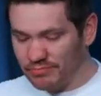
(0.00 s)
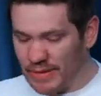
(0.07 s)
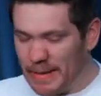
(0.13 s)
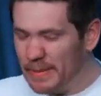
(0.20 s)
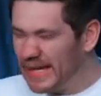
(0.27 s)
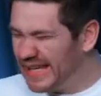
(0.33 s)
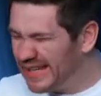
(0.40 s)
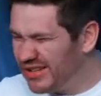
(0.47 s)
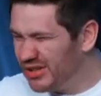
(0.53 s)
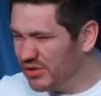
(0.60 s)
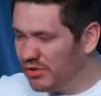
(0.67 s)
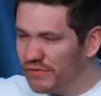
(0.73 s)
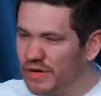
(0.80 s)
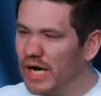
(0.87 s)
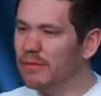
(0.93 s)
maybe
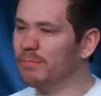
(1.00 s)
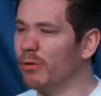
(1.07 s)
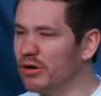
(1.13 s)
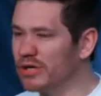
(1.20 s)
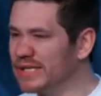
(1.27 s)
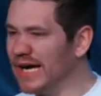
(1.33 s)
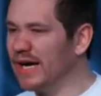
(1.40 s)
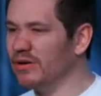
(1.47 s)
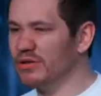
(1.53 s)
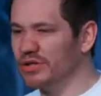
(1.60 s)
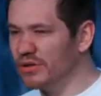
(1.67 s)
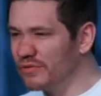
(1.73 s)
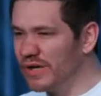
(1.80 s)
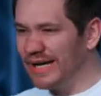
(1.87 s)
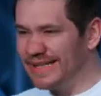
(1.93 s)
you've got burnt
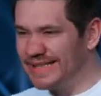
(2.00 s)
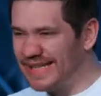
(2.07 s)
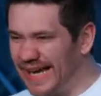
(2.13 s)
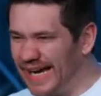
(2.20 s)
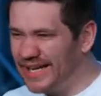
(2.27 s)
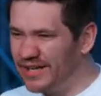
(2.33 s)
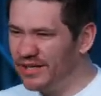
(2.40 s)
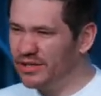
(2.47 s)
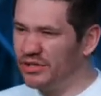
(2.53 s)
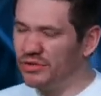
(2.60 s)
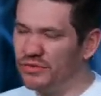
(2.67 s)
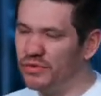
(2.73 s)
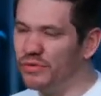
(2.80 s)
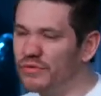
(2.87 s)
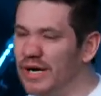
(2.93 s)
out, you've got tired,
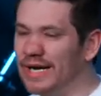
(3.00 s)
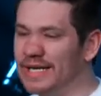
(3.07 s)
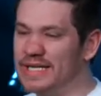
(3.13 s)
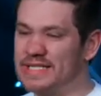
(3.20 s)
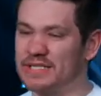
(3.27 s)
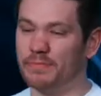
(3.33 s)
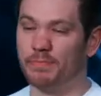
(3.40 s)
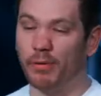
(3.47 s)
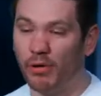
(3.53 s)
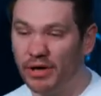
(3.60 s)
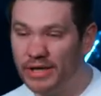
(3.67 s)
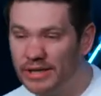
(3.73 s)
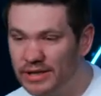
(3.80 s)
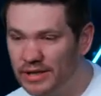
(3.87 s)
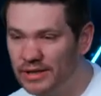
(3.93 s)
you've got
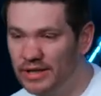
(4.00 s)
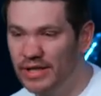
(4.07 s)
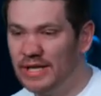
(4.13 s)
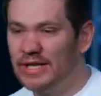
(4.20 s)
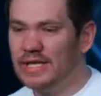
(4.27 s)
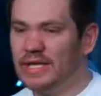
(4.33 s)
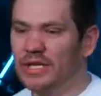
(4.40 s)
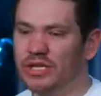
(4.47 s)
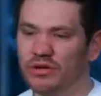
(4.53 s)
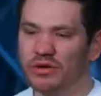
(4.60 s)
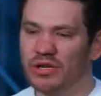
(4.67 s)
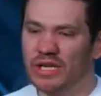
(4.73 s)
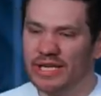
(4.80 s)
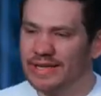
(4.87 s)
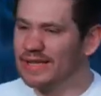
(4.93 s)
disappointed,
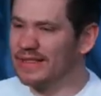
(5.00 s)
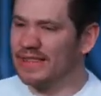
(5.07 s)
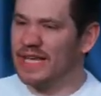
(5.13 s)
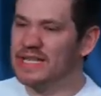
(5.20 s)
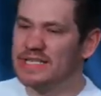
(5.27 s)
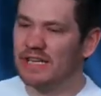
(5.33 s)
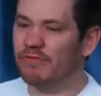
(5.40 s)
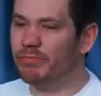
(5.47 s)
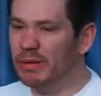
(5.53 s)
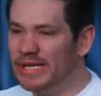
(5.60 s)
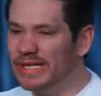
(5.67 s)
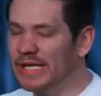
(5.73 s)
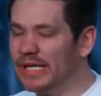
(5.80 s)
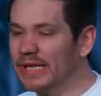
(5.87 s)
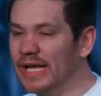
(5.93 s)
your things have
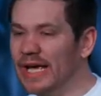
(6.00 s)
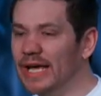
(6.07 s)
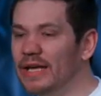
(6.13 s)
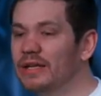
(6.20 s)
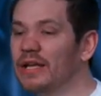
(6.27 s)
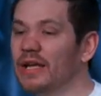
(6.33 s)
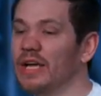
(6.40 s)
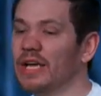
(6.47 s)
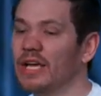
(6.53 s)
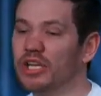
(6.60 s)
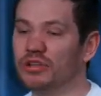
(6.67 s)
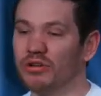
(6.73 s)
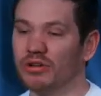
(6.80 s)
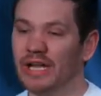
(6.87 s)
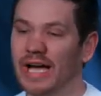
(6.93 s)
been delayed
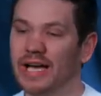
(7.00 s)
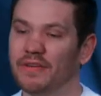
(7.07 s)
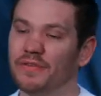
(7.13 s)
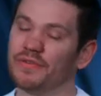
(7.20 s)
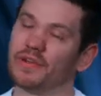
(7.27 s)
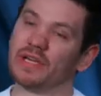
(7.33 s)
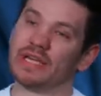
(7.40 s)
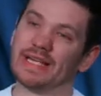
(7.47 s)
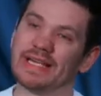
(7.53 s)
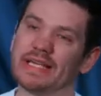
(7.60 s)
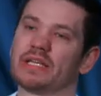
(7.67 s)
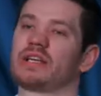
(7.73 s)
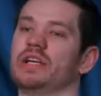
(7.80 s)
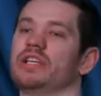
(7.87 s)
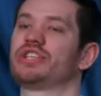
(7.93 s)
in your life.
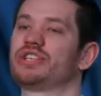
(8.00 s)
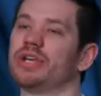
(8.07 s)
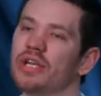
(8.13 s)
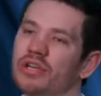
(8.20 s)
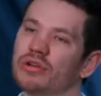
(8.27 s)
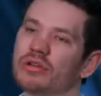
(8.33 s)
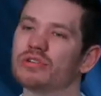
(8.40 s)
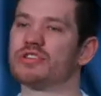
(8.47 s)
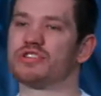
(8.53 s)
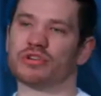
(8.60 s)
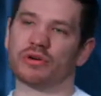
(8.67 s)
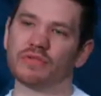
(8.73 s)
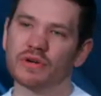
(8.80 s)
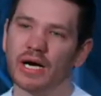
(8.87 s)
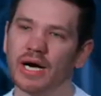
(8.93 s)
Continue to
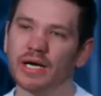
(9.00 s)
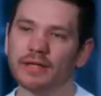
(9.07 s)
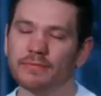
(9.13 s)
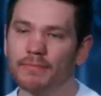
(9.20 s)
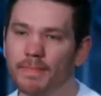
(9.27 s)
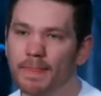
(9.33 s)
serve God.